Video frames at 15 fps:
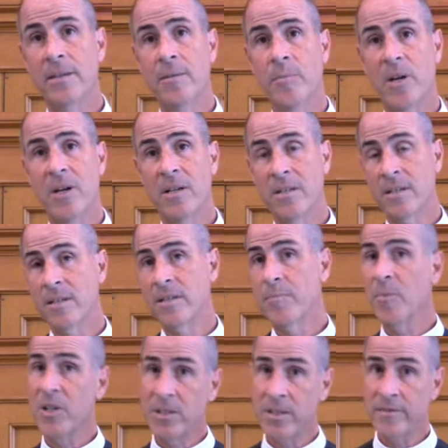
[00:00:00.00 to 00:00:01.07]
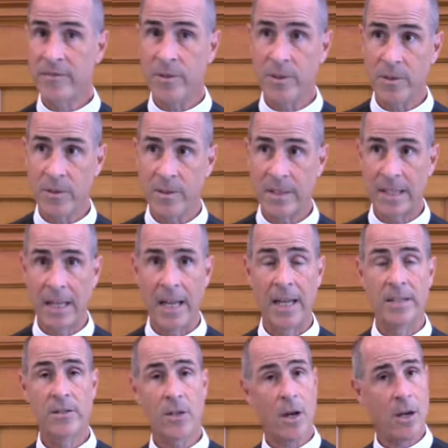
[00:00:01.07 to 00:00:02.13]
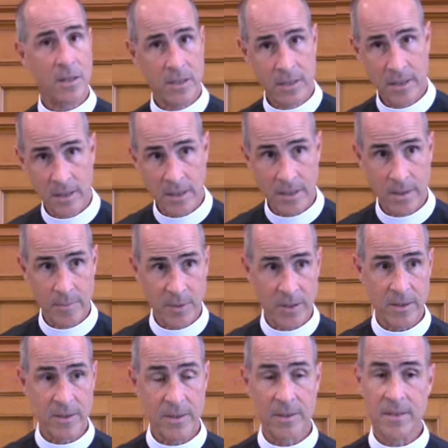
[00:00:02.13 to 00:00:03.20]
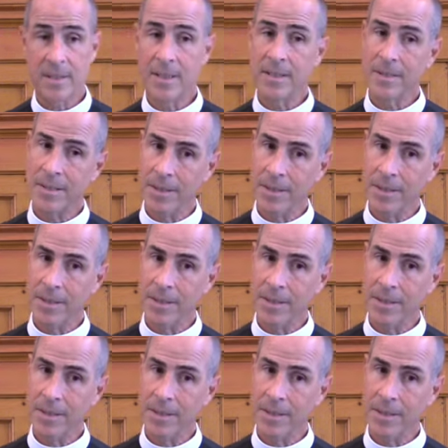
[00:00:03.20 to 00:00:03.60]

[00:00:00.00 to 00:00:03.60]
the boss is merciful and talks to the person and says,